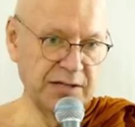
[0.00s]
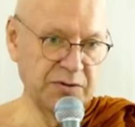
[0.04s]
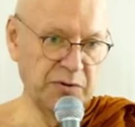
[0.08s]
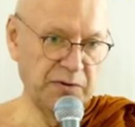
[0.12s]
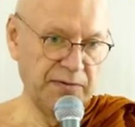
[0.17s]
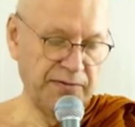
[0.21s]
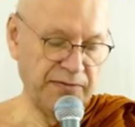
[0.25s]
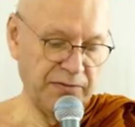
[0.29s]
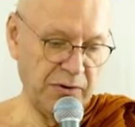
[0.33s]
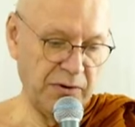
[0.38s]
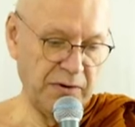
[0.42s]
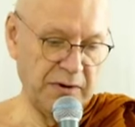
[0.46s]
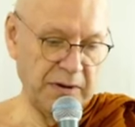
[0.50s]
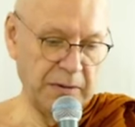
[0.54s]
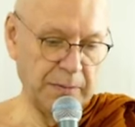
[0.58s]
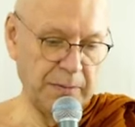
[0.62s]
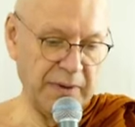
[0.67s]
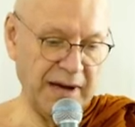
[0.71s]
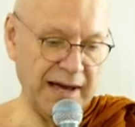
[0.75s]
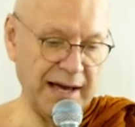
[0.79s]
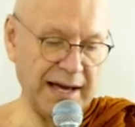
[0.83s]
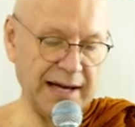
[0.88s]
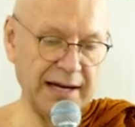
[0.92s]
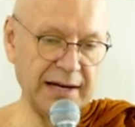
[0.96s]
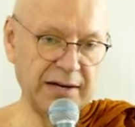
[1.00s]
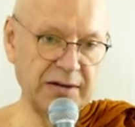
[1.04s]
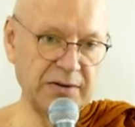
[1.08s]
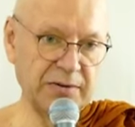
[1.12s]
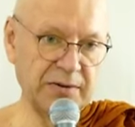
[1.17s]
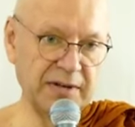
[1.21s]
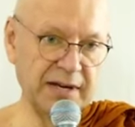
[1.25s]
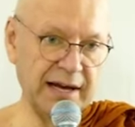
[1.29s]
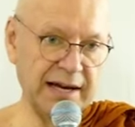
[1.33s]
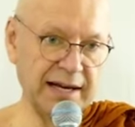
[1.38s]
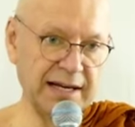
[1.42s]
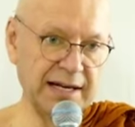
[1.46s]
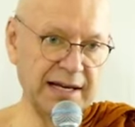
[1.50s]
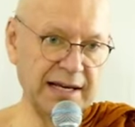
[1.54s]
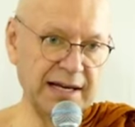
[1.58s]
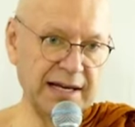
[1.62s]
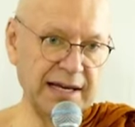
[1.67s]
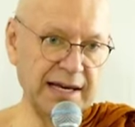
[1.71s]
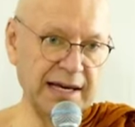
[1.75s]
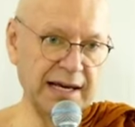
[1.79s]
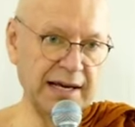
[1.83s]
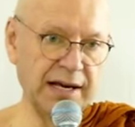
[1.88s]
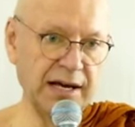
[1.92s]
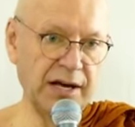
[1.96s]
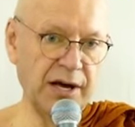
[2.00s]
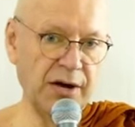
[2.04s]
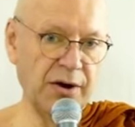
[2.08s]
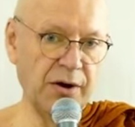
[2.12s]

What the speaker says: referring back to the idea